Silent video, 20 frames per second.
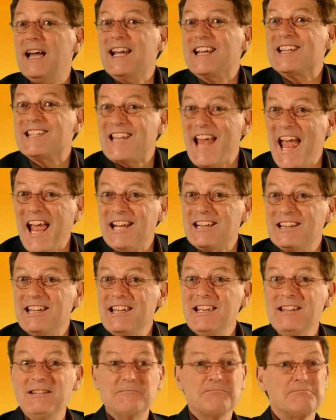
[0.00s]

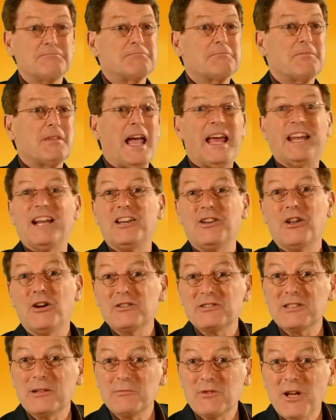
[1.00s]
exactly, and I
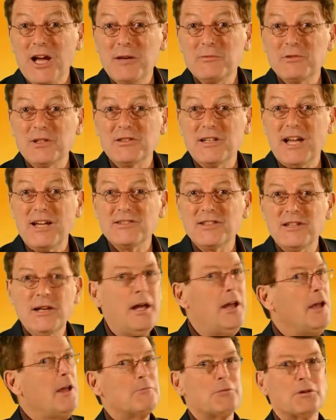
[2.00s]
know sometimes it
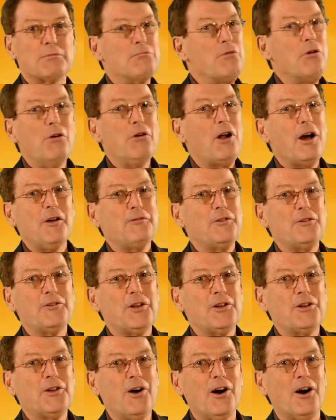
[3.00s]
doesn't, but more
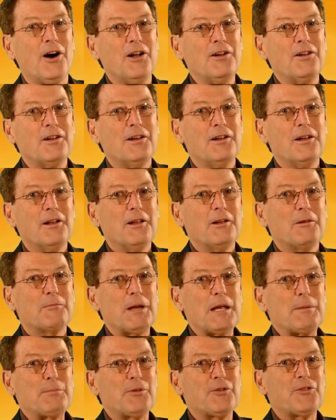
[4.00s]
often than not,
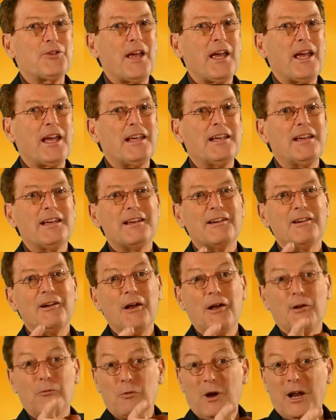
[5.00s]
people say,
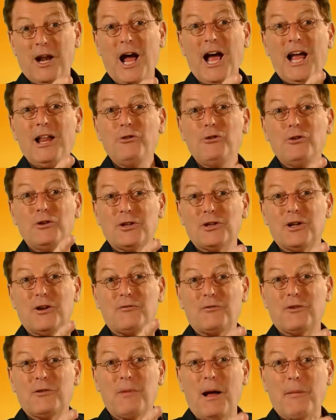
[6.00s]
when I looked at
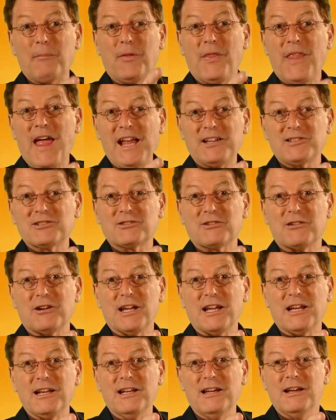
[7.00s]
it from up on that
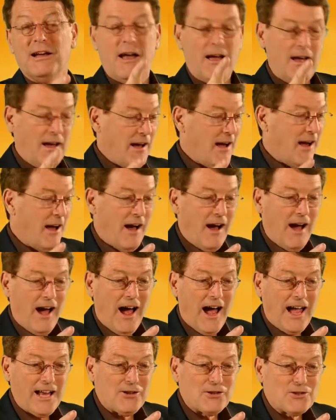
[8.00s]
screen,
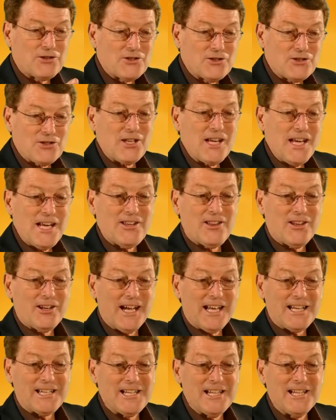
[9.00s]
I could see
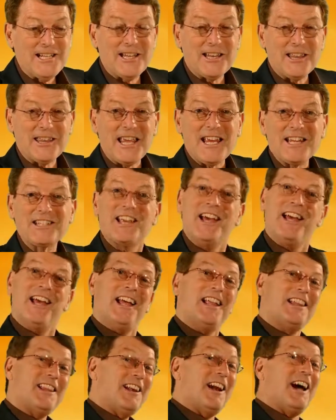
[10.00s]
that I did the things
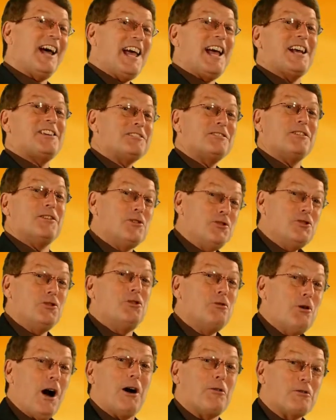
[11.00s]
that I actually
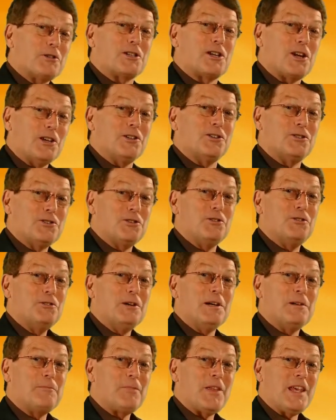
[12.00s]
knew I was going to
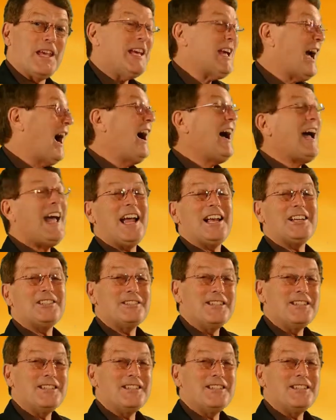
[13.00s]
do here. I